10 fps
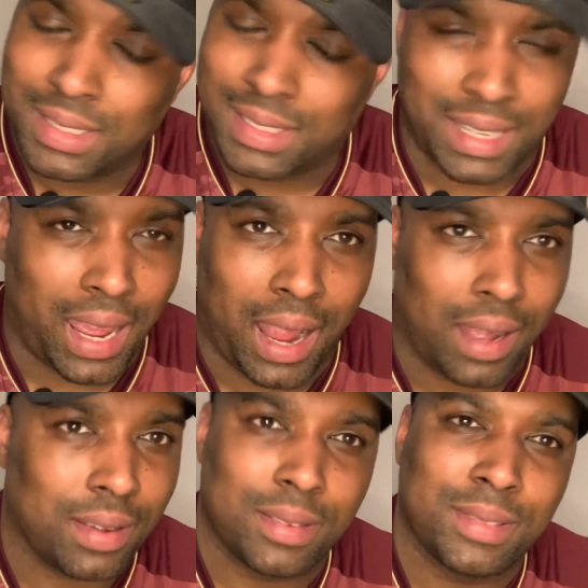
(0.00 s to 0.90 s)
Nah.
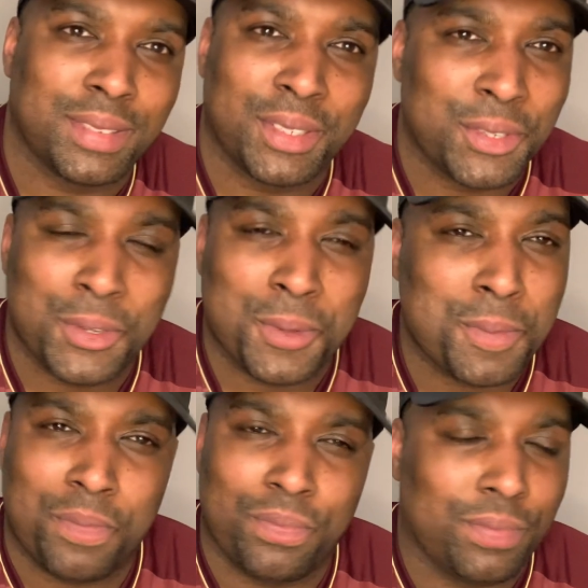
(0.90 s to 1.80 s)

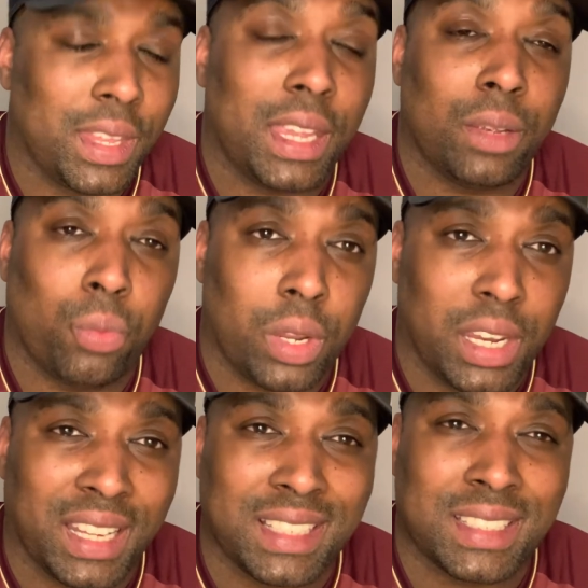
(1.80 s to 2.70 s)
It went
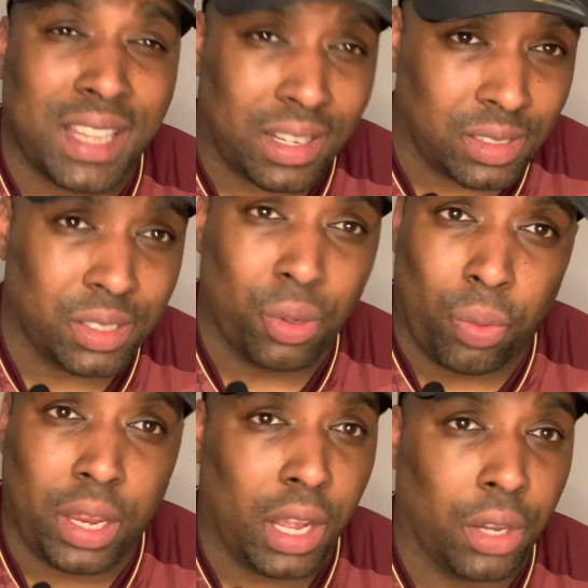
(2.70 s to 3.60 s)
exactly the
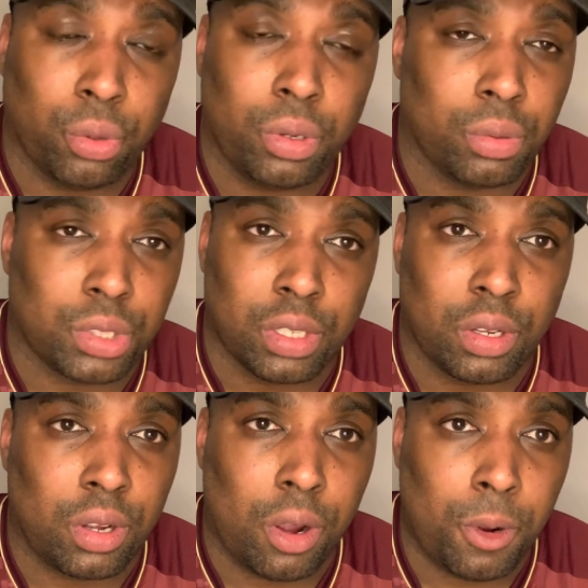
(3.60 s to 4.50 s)
way I knew it was going to
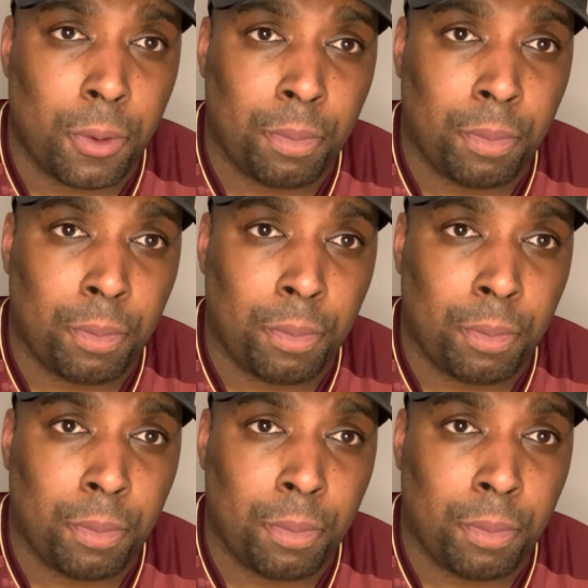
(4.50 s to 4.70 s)
go.